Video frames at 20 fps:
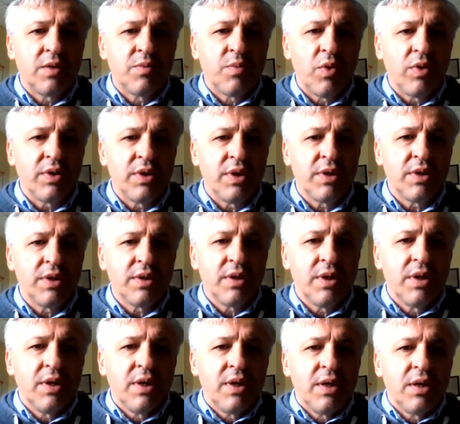process.
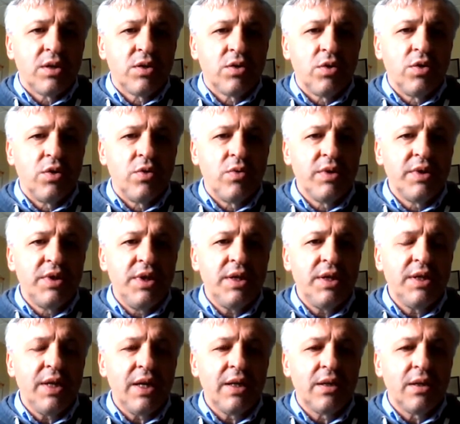So you will see
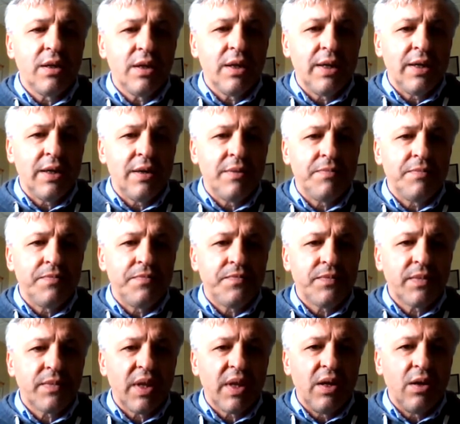that
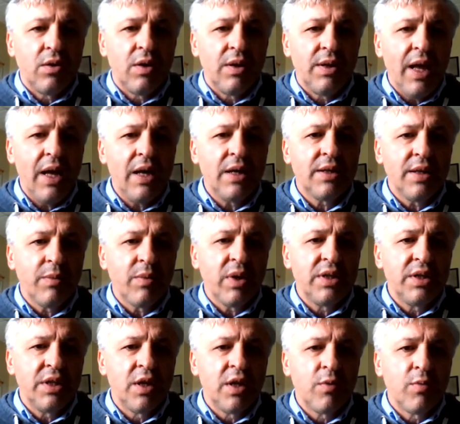it takes some
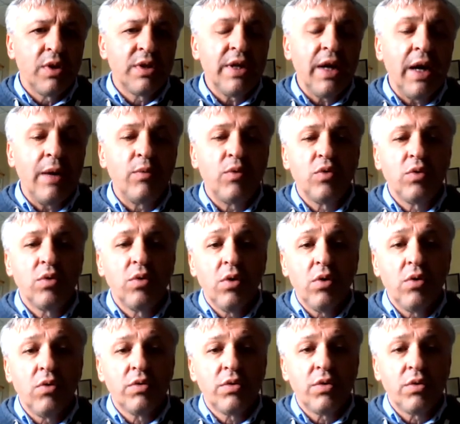considerable time to
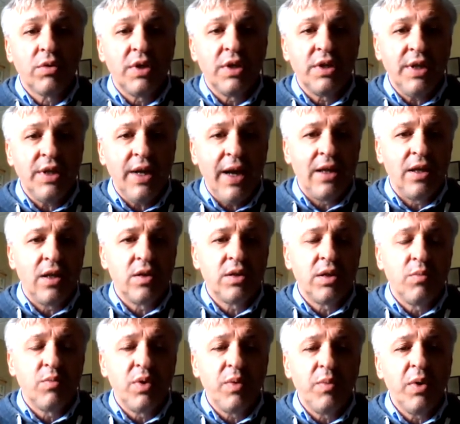go through this training,
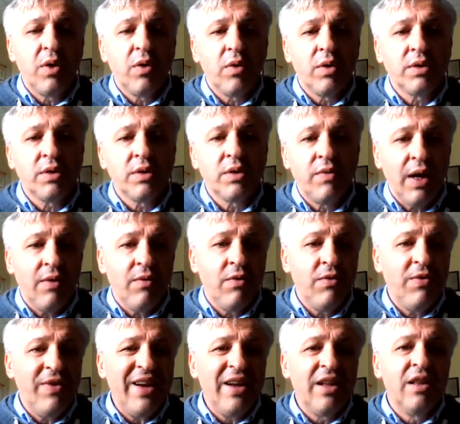simply because we have
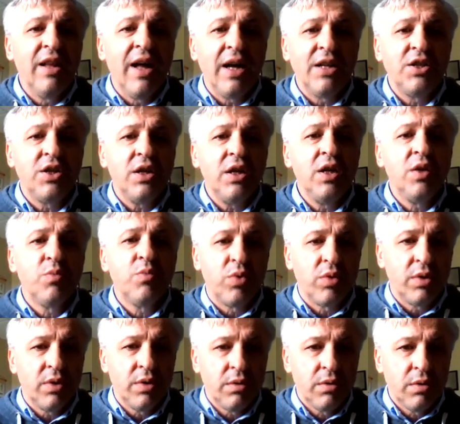a very large
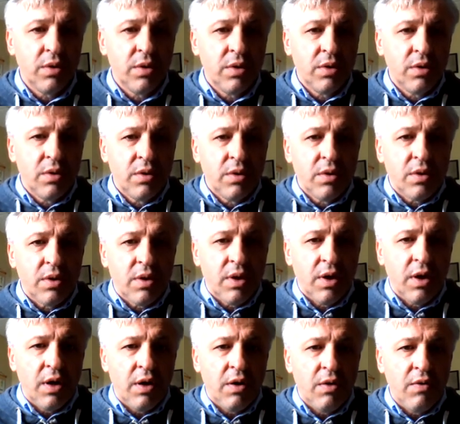input
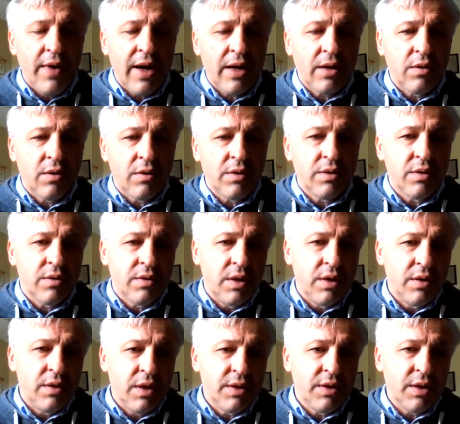vectors.
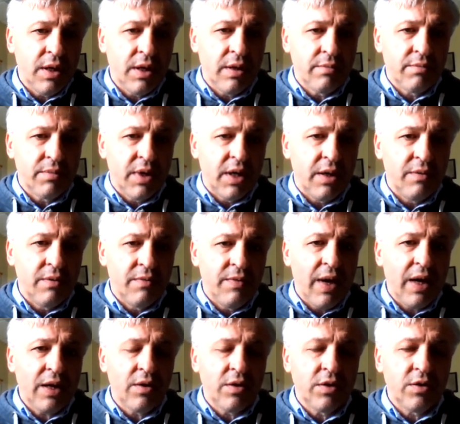These are
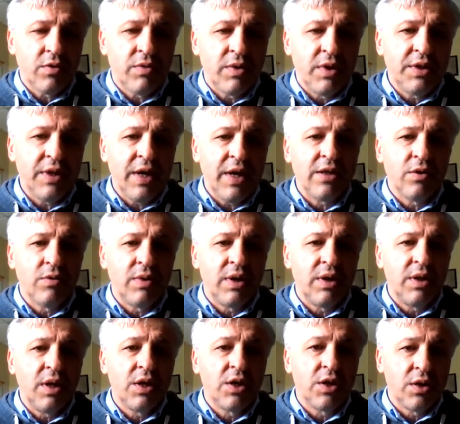vectors of the size of the
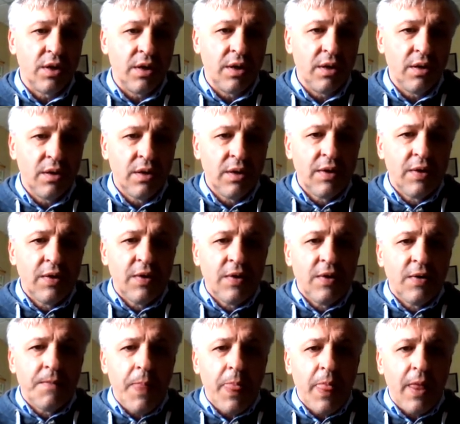dictionary,
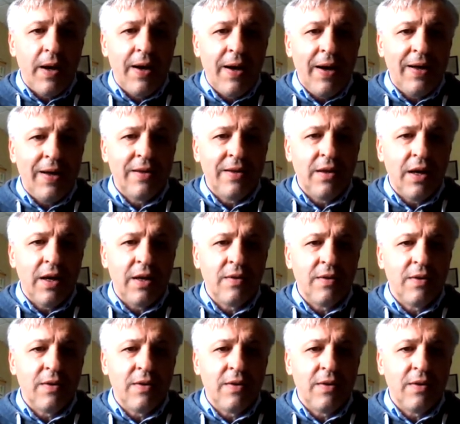and